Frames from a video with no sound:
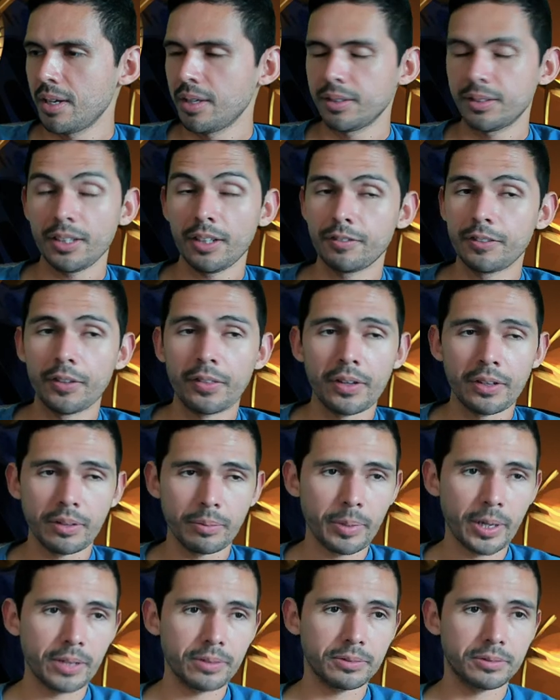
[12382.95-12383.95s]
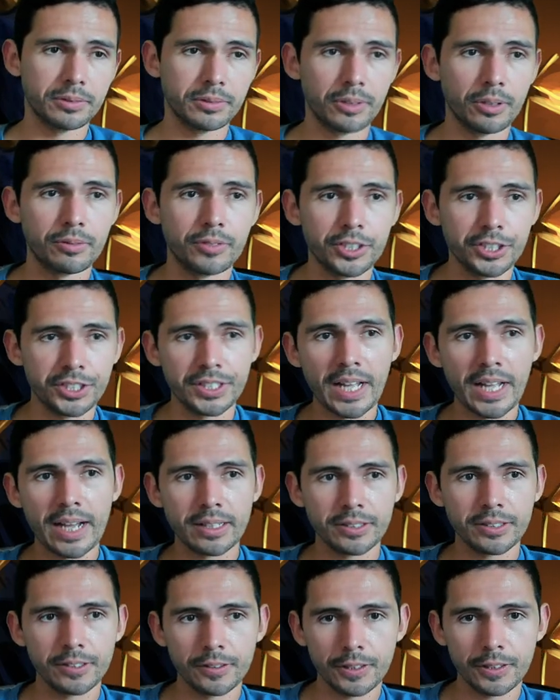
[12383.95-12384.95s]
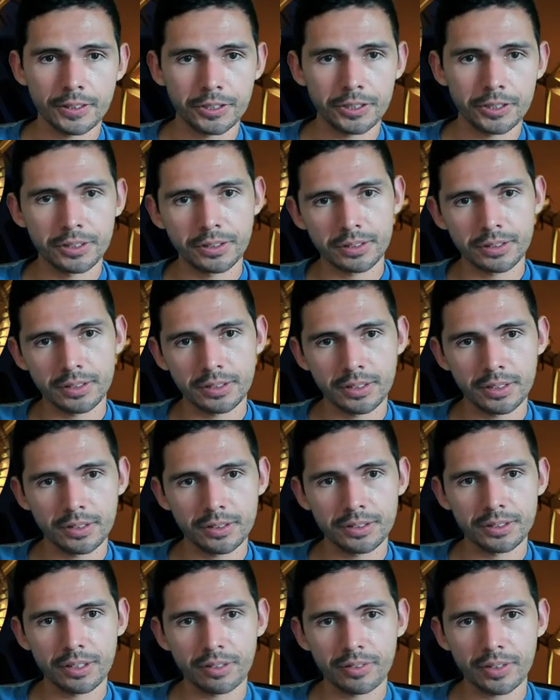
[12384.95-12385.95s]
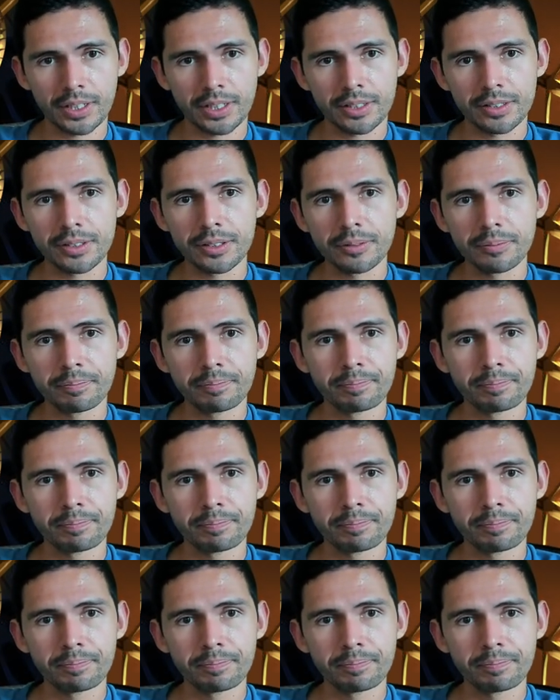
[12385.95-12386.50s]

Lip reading: Stuff to think about over snacks and lunch and the other stuff I gotta do.